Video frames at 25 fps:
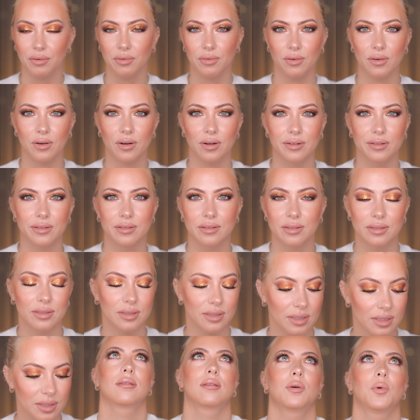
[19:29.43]
far, this
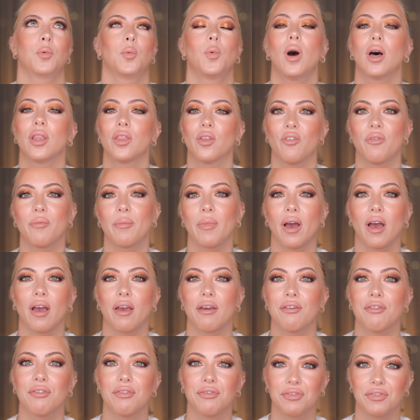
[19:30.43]
is one of my
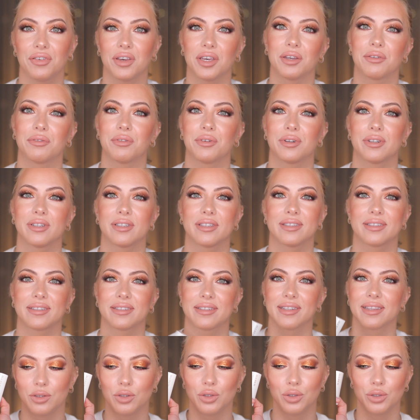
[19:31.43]

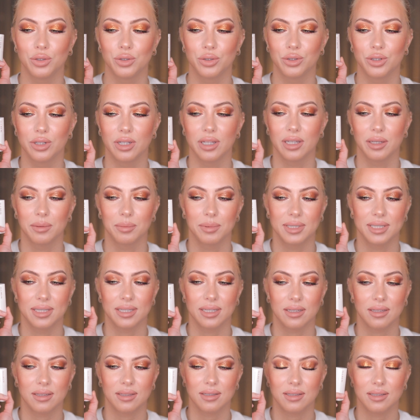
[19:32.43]
favorite nude
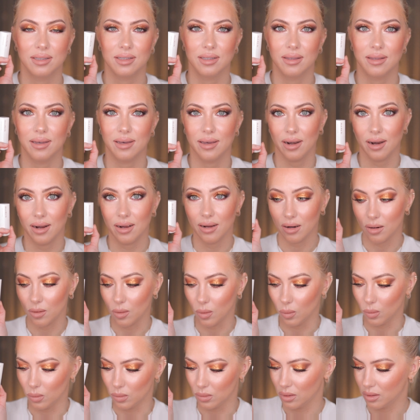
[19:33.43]
lipsticks that I
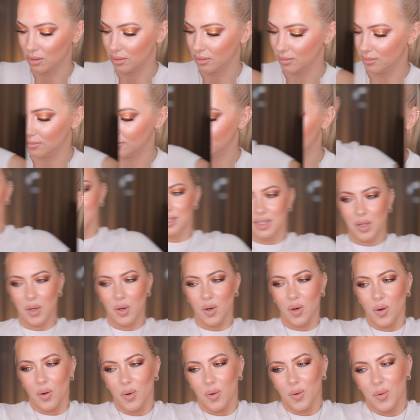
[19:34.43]
own.
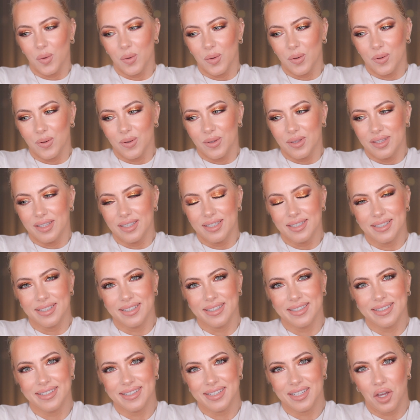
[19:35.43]
So this
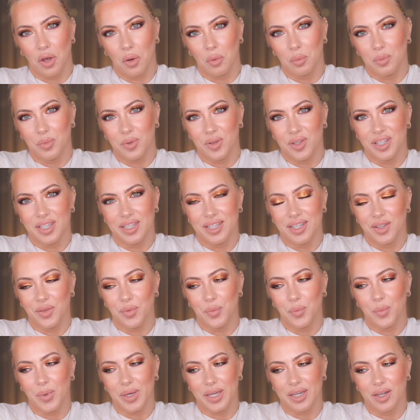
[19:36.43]
is complete
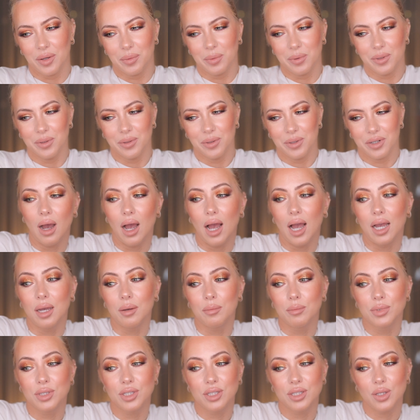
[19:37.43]
makeup look.
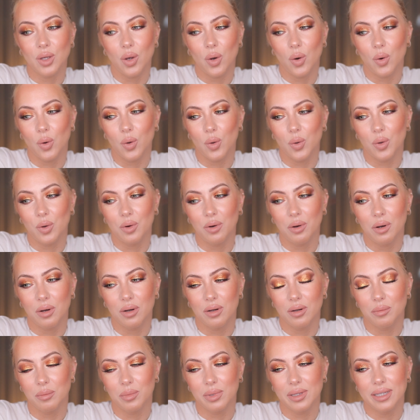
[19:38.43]
I'm so
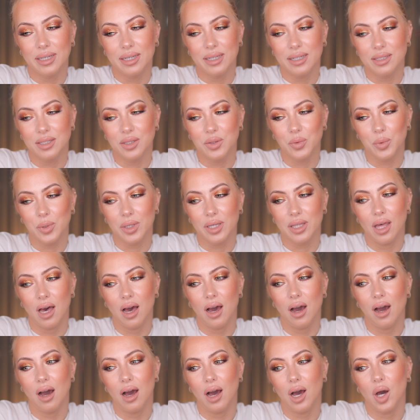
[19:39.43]
pleased with
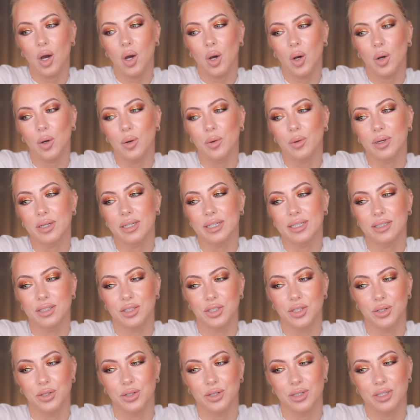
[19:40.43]
how it
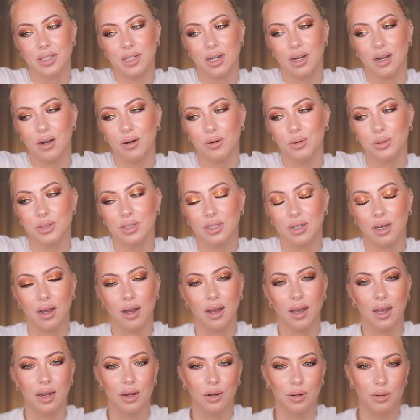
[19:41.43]
turned out.
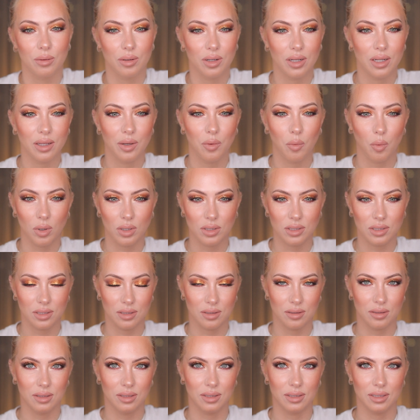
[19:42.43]
I really
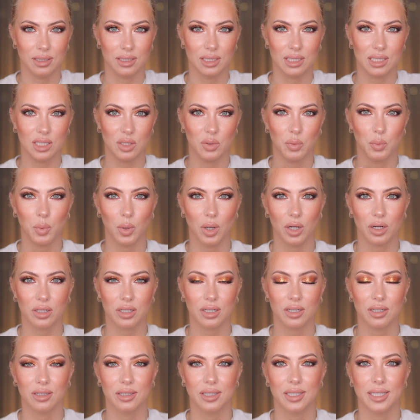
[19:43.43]
wanted this
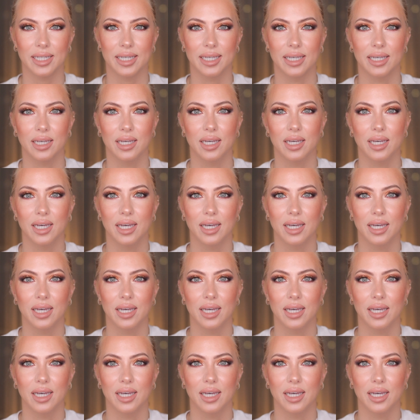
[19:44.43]
sparkly,